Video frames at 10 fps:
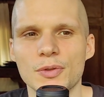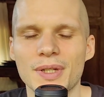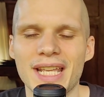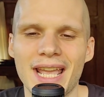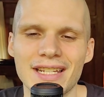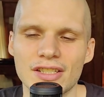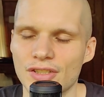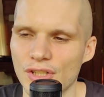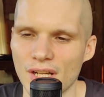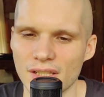We ate
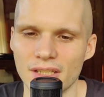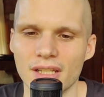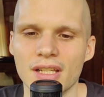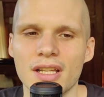chocolate.